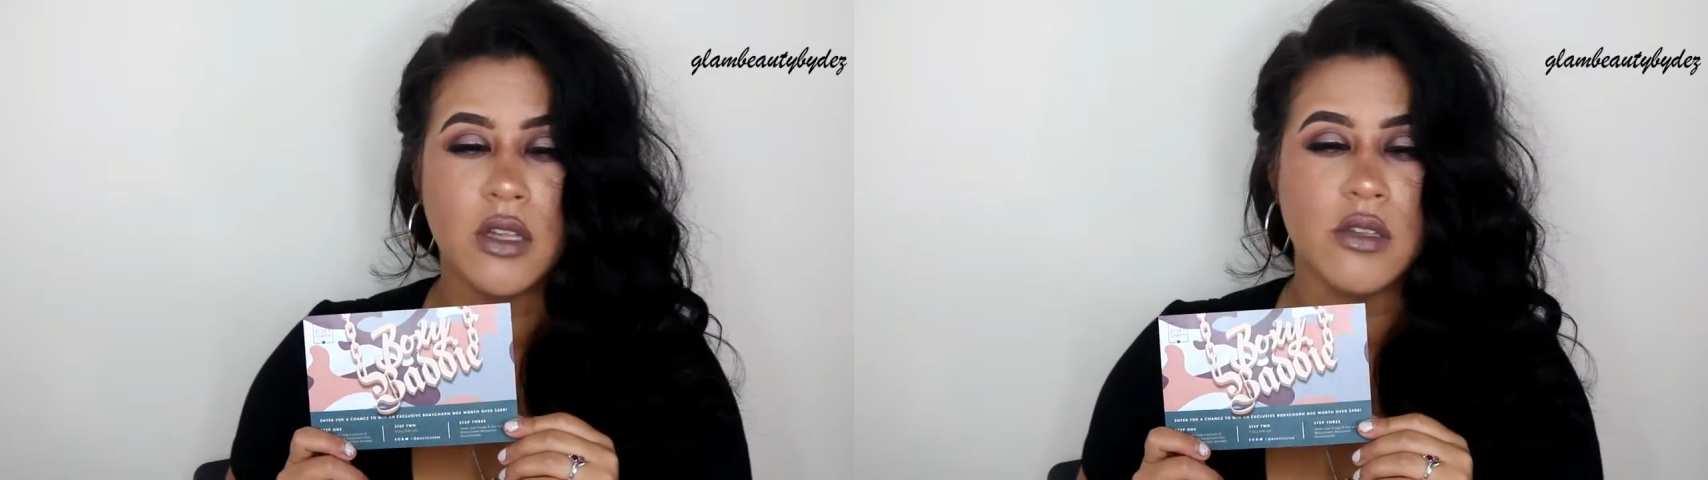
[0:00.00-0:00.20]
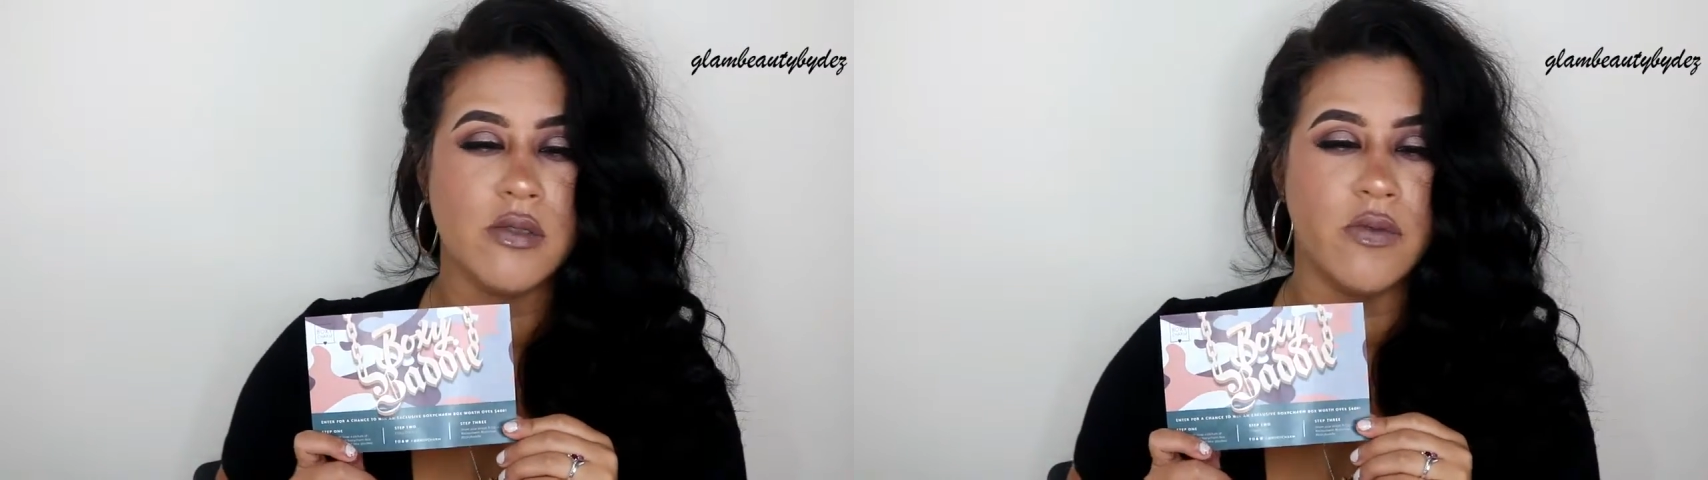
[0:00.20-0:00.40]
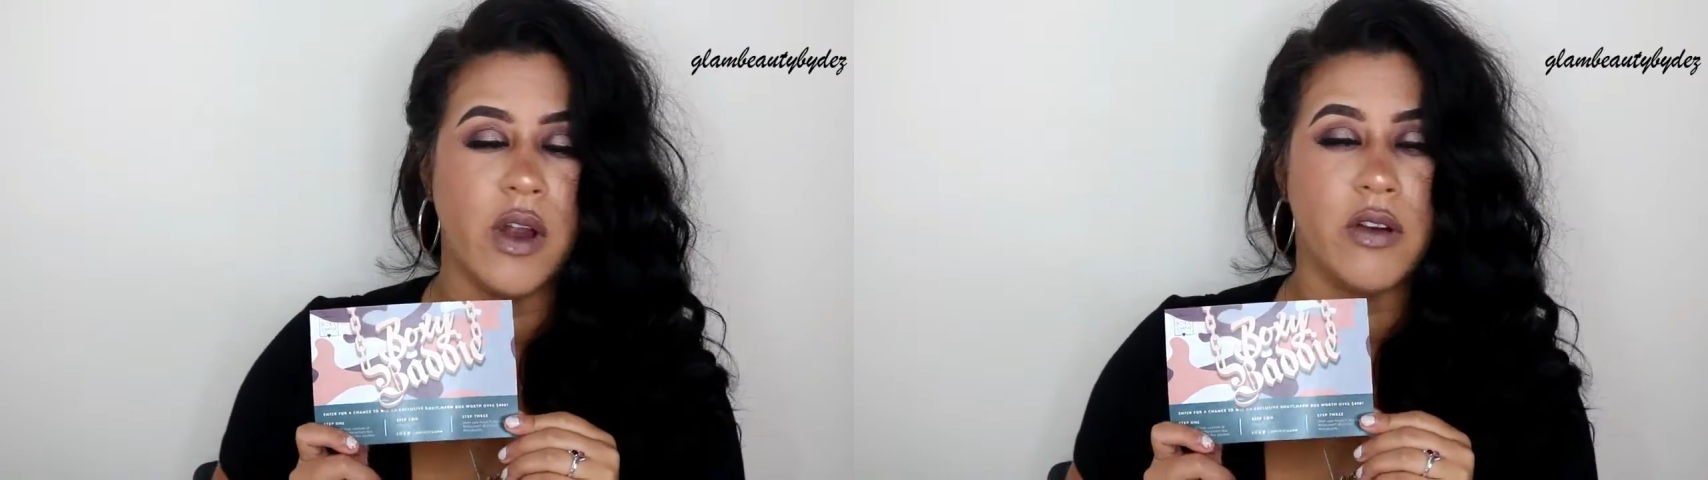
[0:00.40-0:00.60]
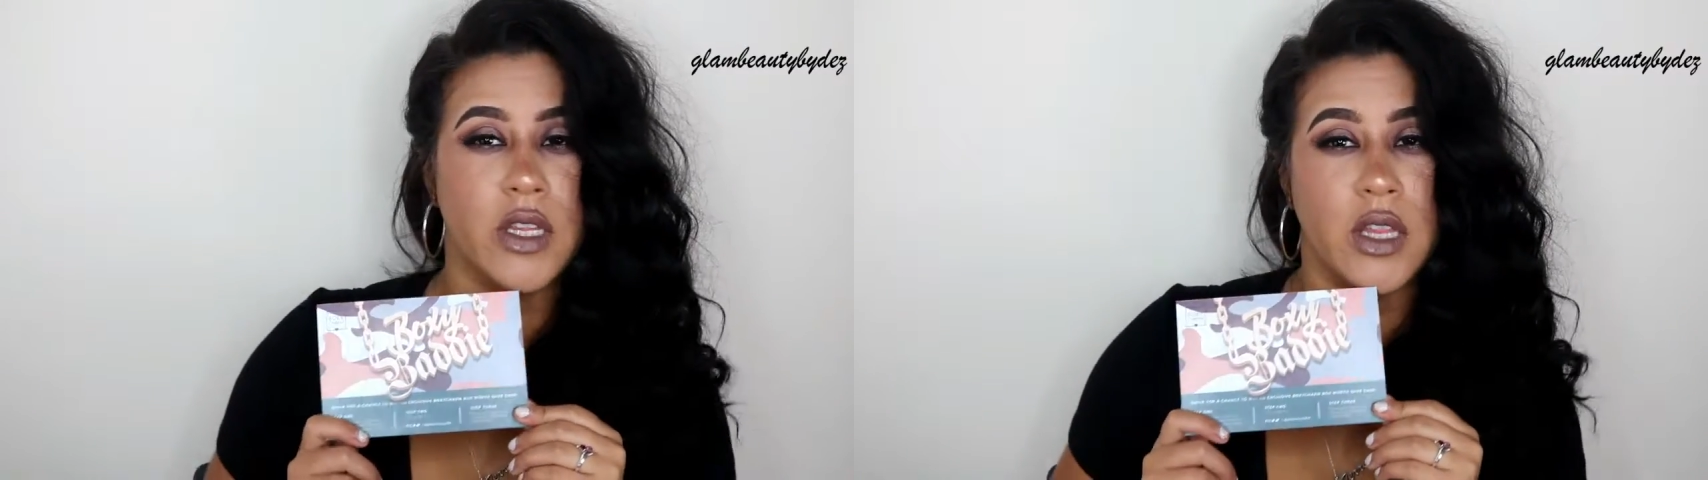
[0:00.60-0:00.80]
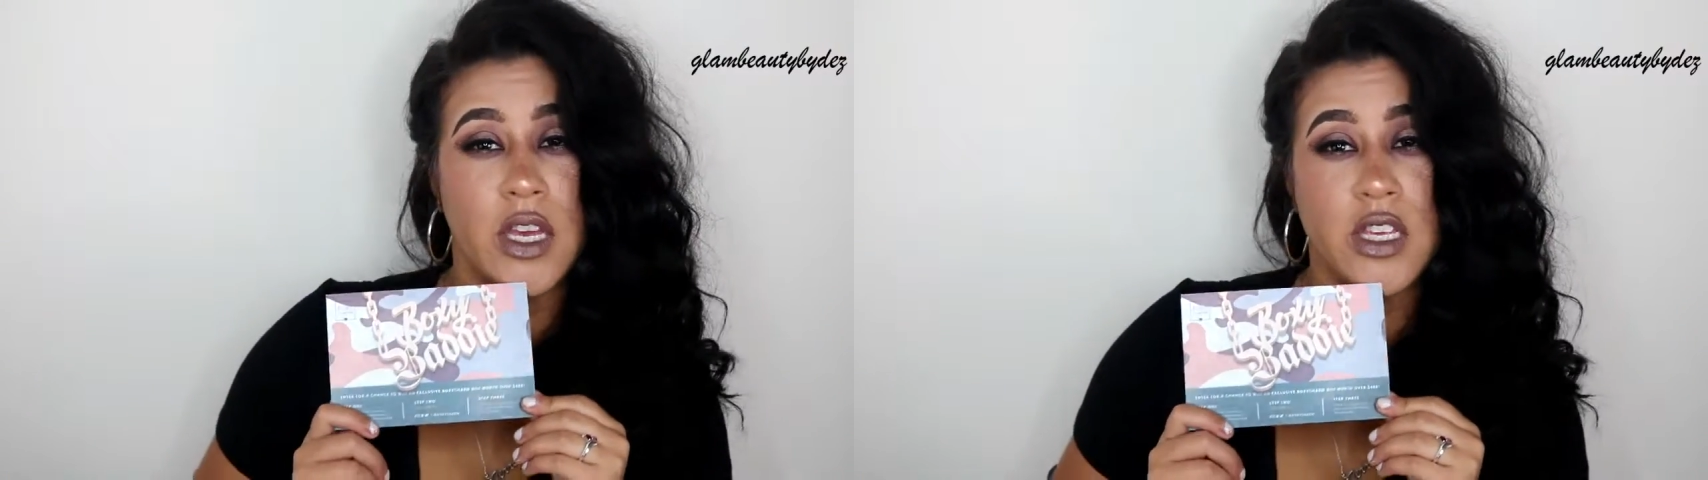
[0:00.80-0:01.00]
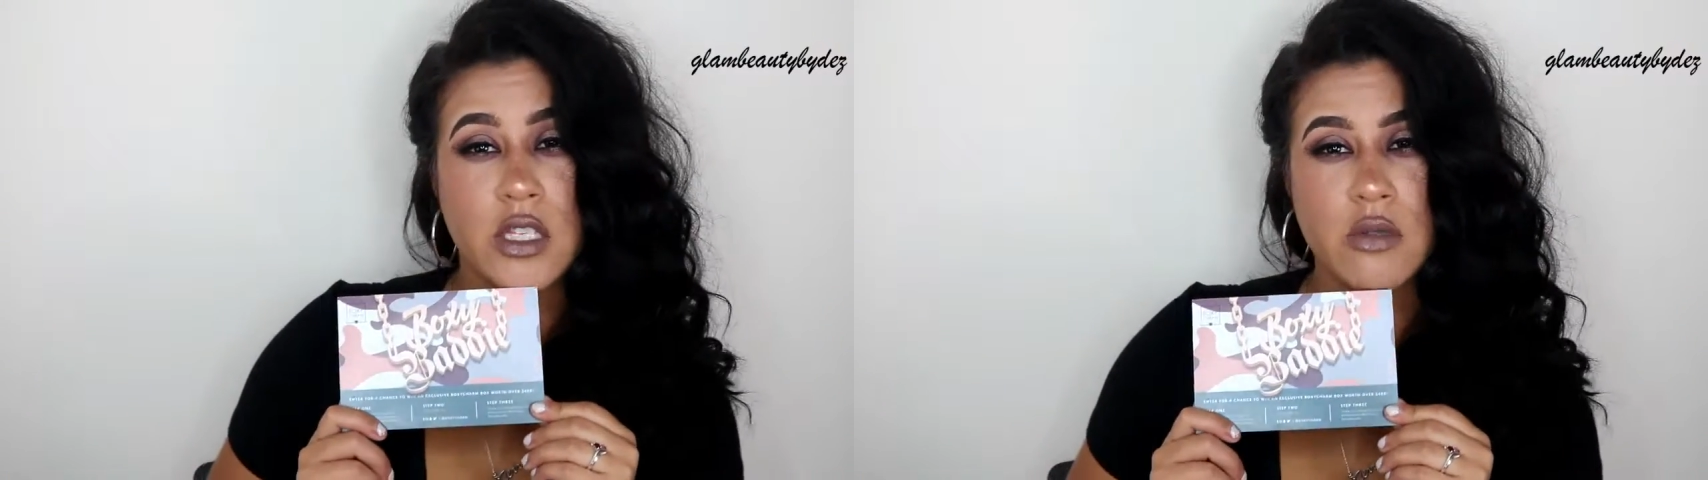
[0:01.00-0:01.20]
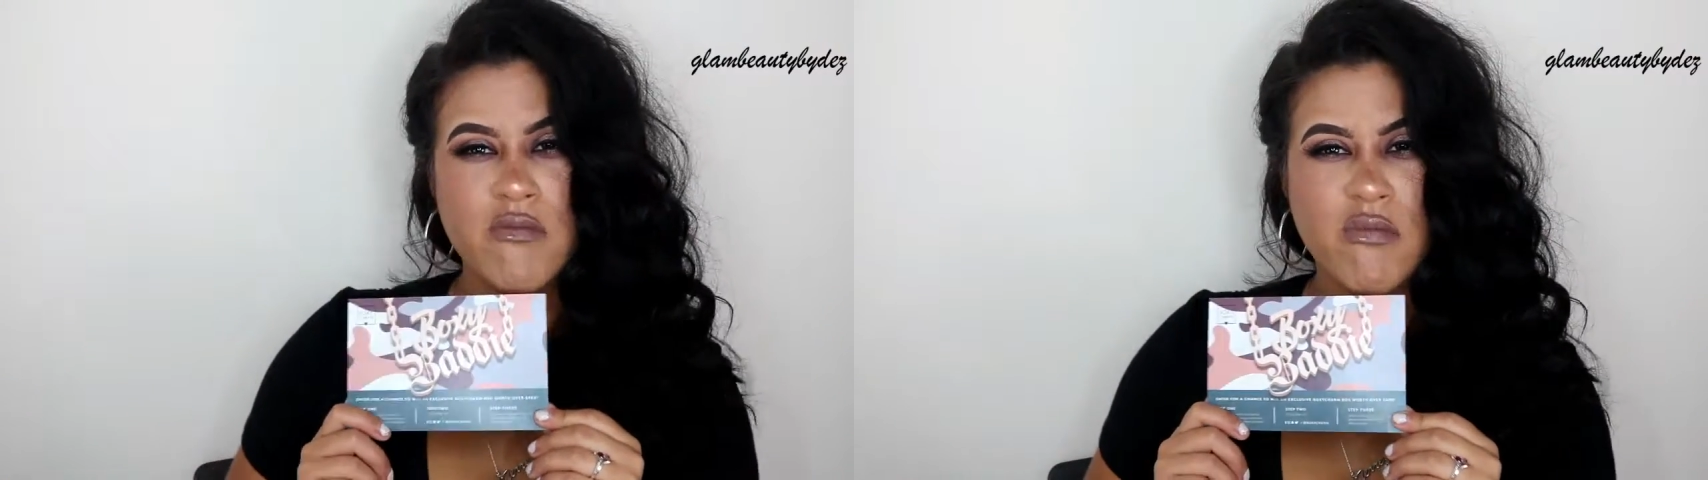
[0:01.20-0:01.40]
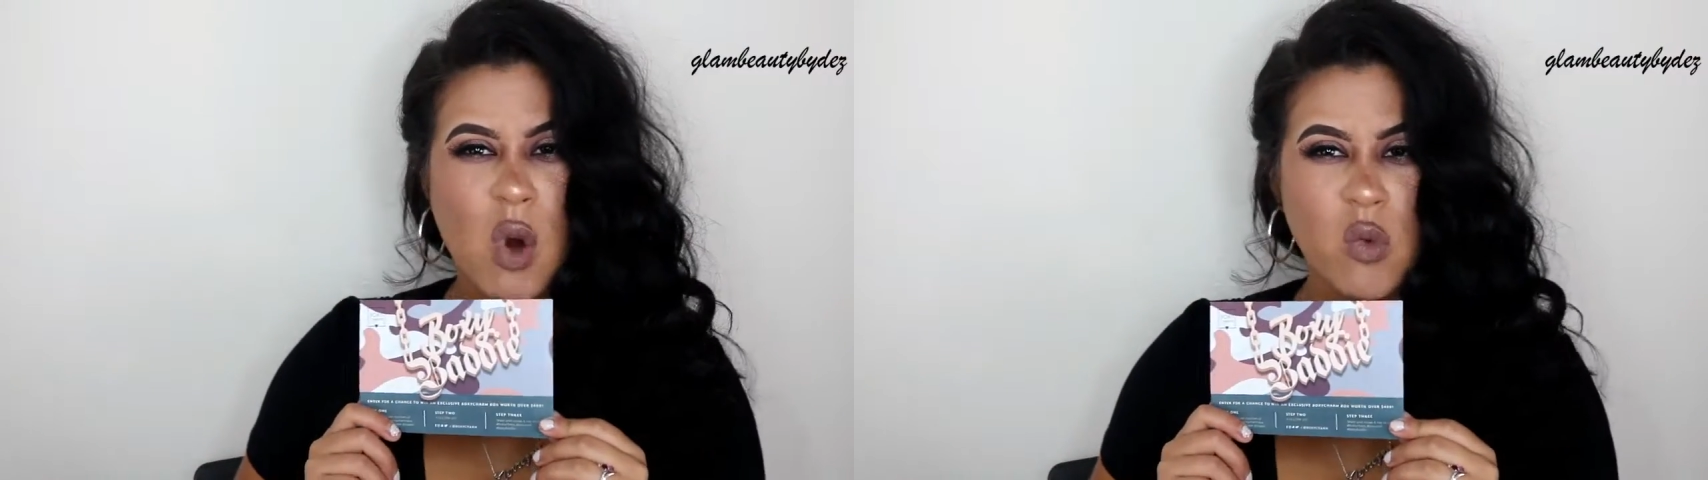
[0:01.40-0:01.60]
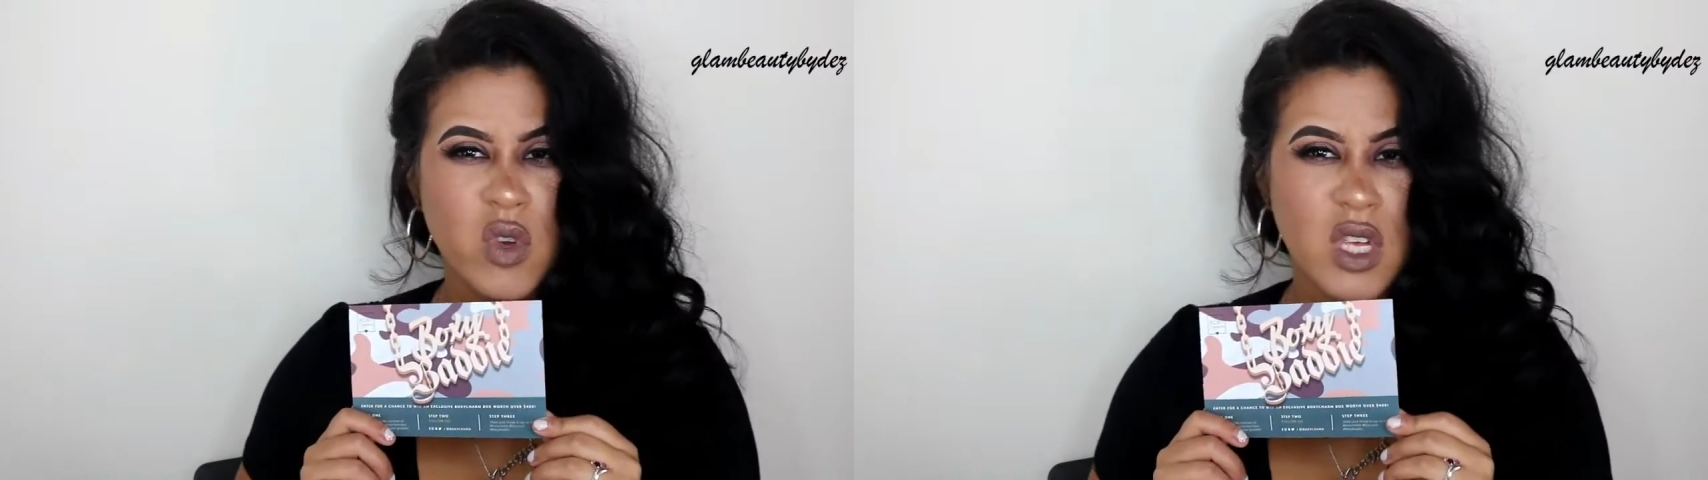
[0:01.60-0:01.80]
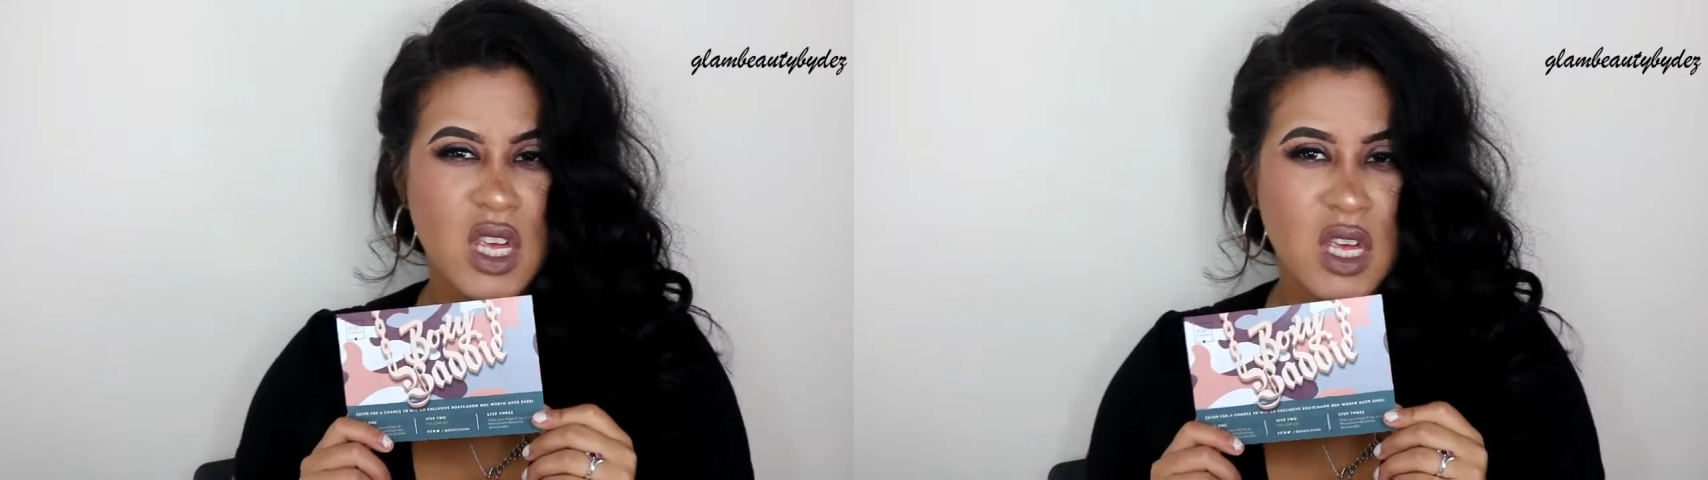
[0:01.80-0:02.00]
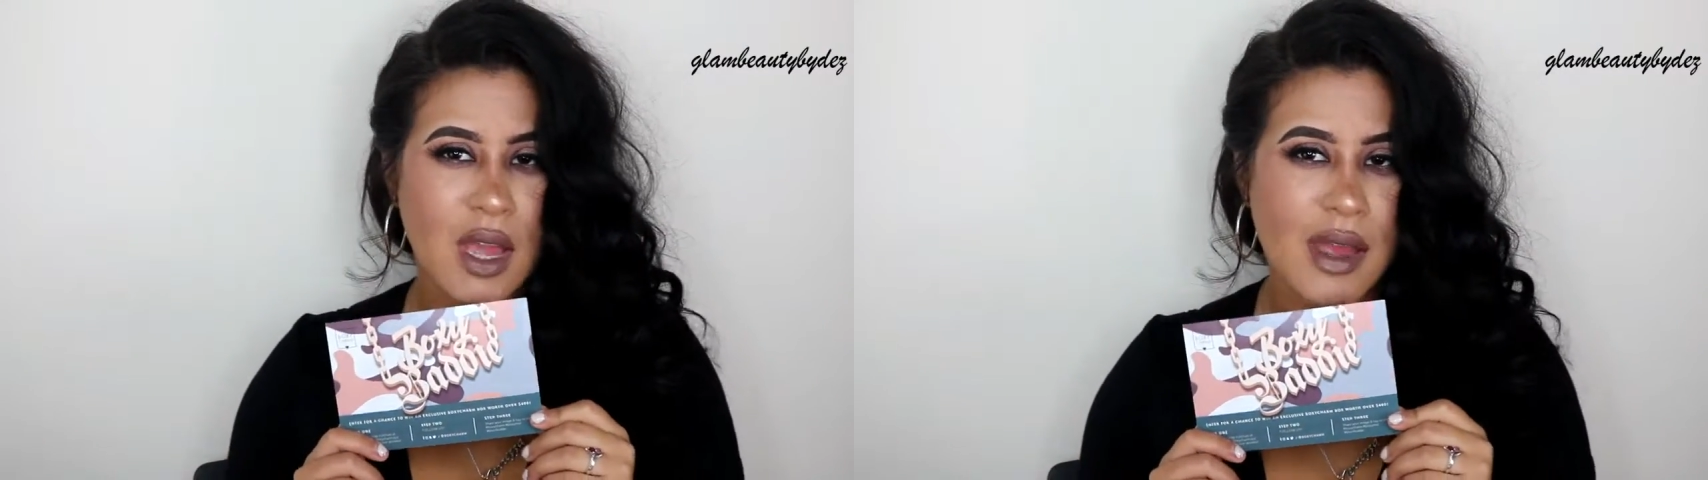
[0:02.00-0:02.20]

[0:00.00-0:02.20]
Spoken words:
It's very like smoky